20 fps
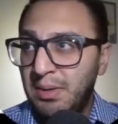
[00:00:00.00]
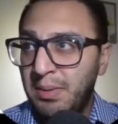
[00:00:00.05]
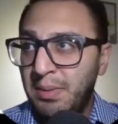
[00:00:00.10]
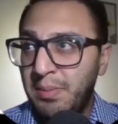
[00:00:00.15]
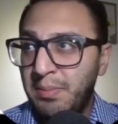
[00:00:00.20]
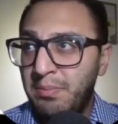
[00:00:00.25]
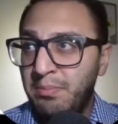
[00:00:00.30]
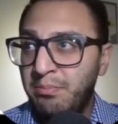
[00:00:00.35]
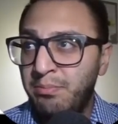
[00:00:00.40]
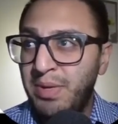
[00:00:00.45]

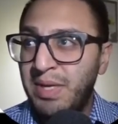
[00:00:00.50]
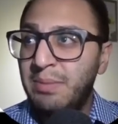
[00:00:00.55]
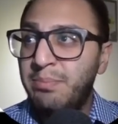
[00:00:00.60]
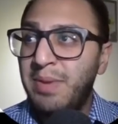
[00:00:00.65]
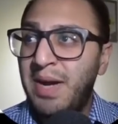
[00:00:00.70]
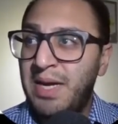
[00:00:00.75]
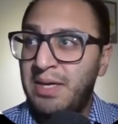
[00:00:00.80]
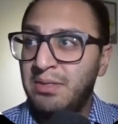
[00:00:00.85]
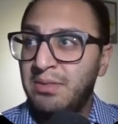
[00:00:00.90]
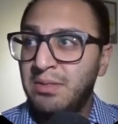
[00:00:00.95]
big
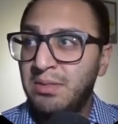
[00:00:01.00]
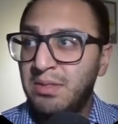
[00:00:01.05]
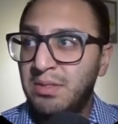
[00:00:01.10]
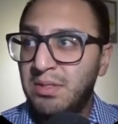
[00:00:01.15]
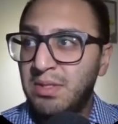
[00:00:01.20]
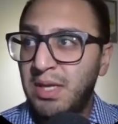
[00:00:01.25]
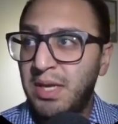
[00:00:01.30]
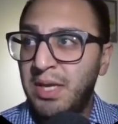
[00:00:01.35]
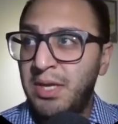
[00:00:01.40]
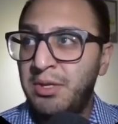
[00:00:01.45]
patterns
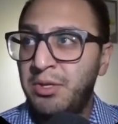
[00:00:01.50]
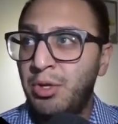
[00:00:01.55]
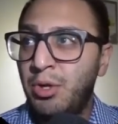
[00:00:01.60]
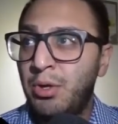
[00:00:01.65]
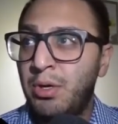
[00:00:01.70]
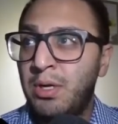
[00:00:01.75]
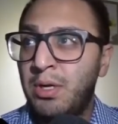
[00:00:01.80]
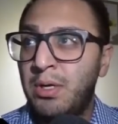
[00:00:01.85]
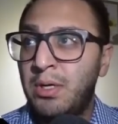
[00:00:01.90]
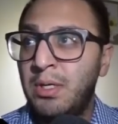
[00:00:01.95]
in
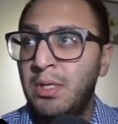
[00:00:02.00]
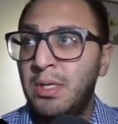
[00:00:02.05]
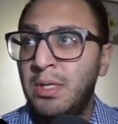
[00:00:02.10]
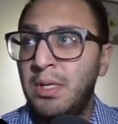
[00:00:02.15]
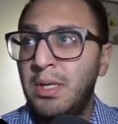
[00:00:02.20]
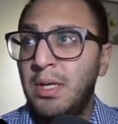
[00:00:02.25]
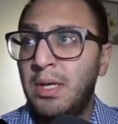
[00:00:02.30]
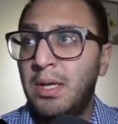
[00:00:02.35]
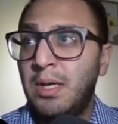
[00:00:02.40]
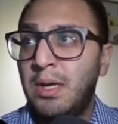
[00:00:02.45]
your
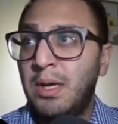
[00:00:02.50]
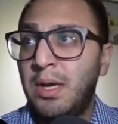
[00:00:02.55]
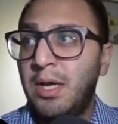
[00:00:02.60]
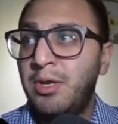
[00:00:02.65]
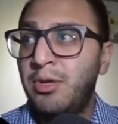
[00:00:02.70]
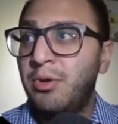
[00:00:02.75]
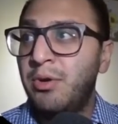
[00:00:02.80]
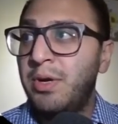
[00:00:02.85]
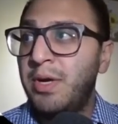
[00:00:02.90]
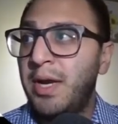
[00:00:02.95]

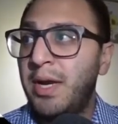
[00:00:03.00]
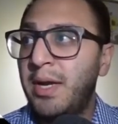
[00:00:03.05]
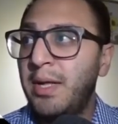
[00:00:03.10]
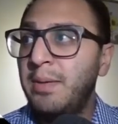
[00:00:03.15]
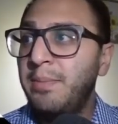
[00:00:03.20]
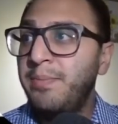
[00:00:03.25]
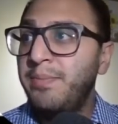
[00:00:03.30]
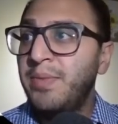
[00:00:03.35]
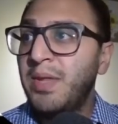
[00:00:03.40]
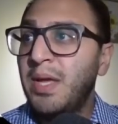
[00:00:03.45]
data.
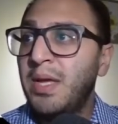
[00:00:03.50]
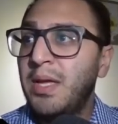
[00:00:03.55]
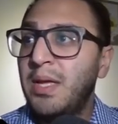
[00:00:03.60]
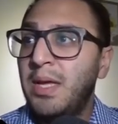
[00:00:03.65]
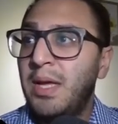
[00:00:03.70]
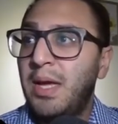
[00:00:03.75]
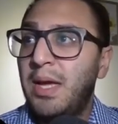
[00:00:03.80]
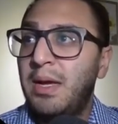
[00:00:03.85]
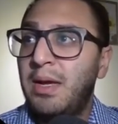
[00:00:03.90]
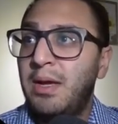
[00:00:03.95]

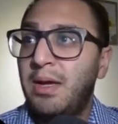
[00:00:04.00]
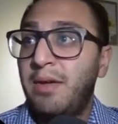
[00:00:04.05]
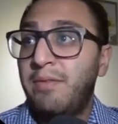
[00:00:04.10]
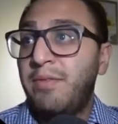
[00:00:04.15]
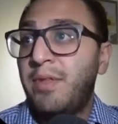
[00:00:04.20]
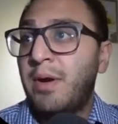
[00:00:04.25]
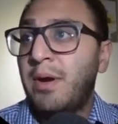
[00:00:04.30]
If there are